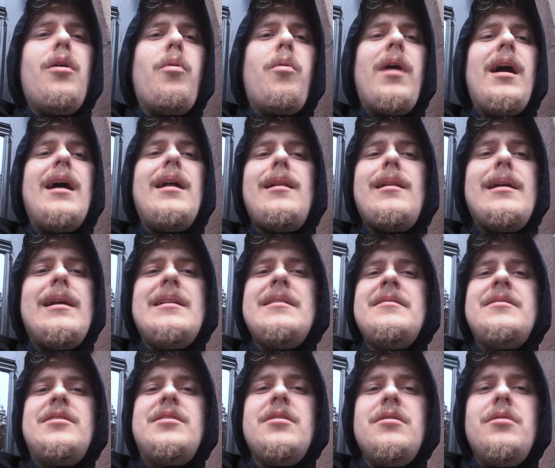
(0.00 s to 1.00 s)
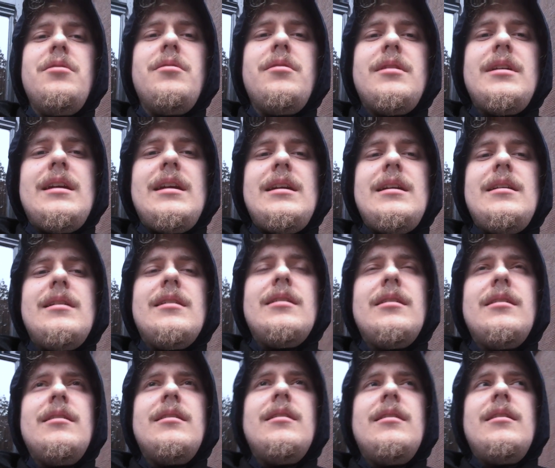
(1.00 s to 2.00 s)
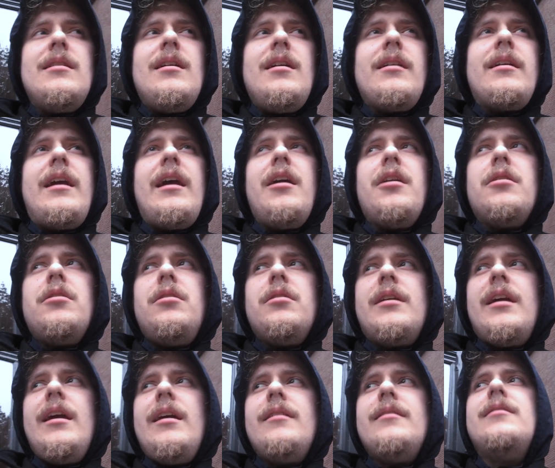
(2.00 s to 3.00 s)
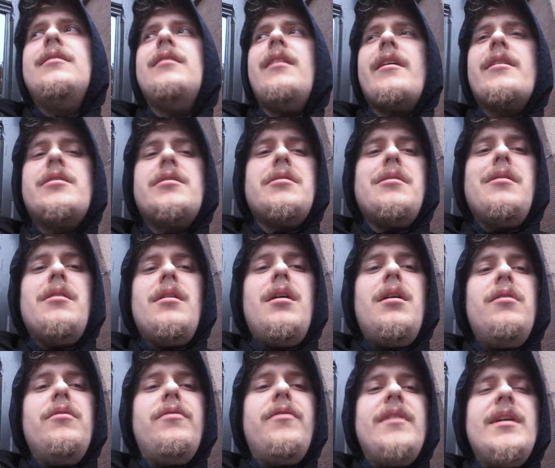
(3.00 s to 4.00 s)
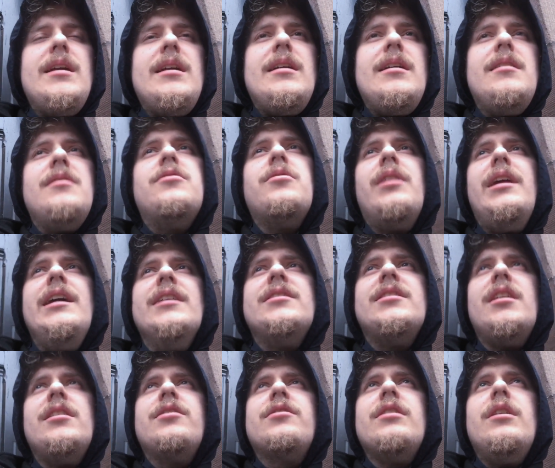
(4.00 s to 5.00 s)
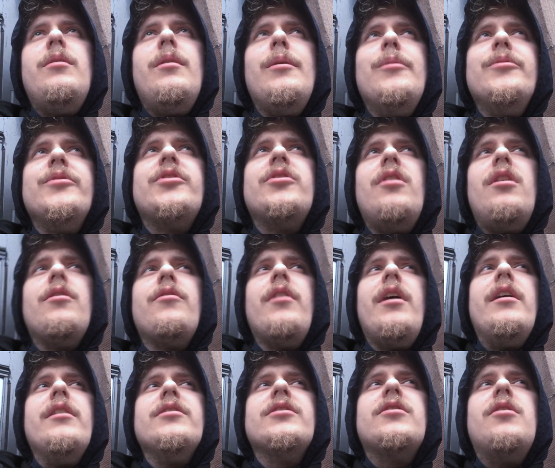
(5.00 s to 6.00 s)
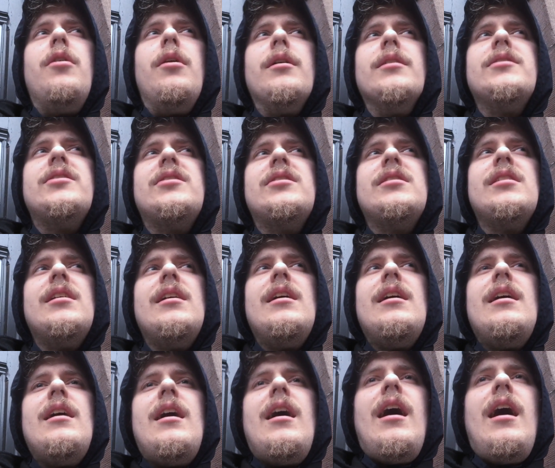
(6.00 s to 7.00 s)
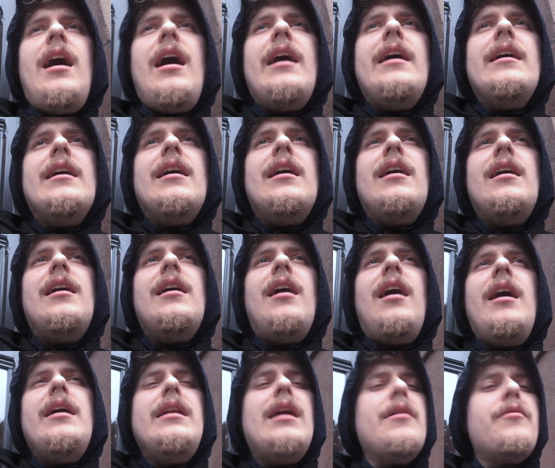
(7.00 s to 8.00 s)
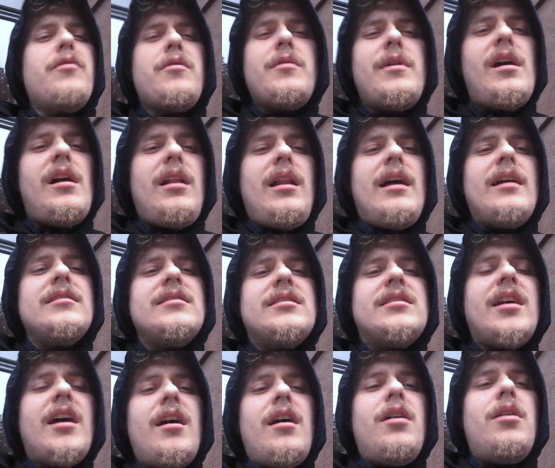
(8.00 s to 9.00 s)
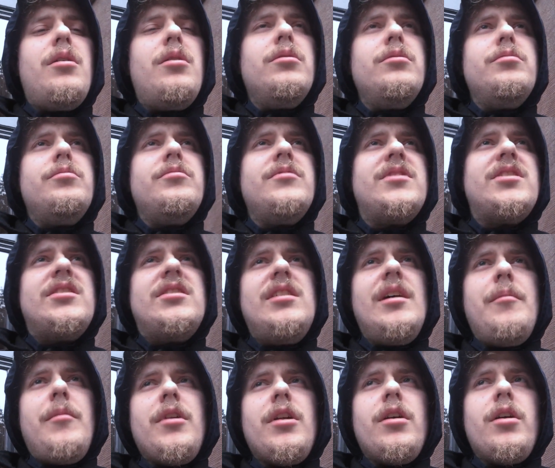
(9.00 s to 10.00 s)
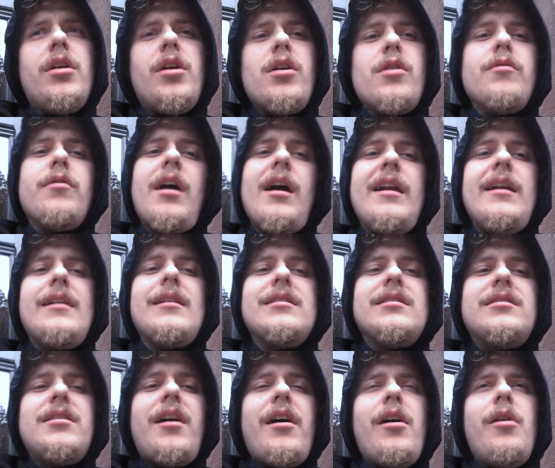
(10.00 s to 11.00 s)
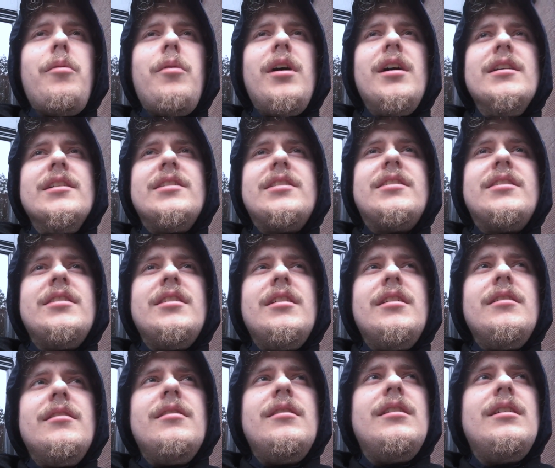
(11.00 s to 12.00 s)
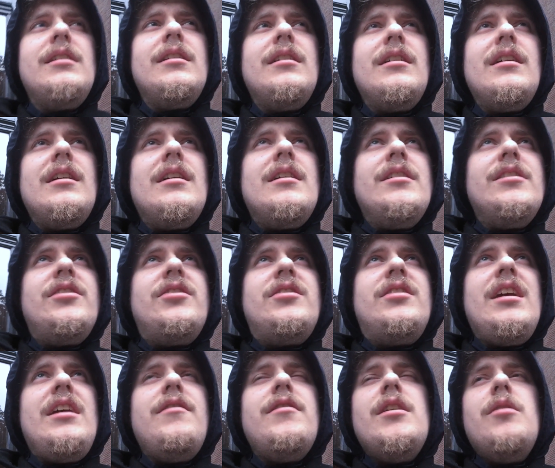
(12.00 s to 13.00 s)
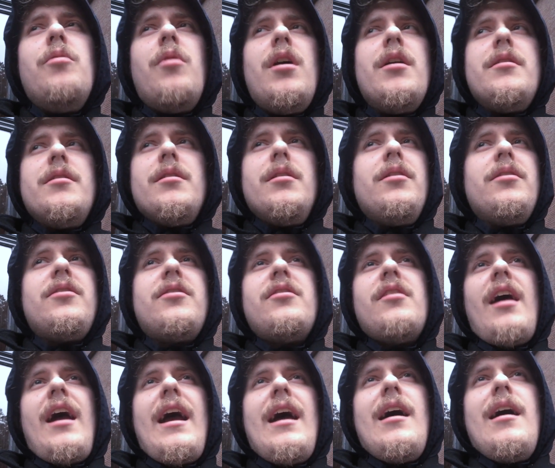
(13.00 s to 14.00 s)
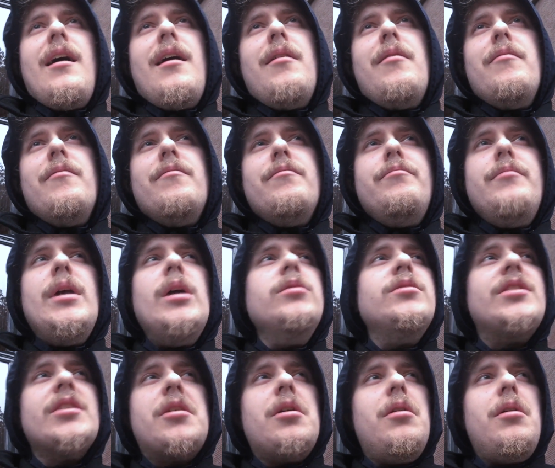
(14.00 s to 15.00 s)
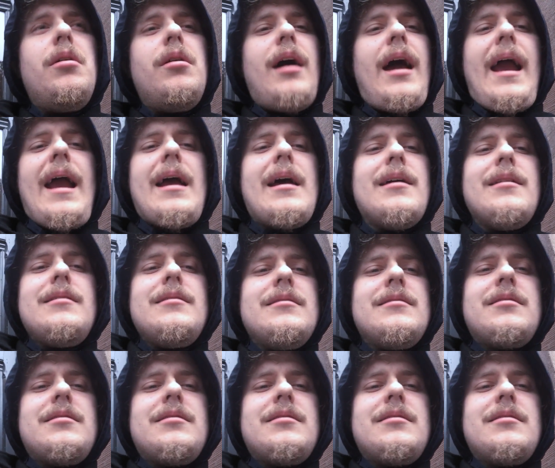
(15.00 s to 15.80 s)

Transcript: well into the Carole King section of the 20th Century Women Songwriters course. I never realized how similar her writing style was to Stevie Wonder's, musical and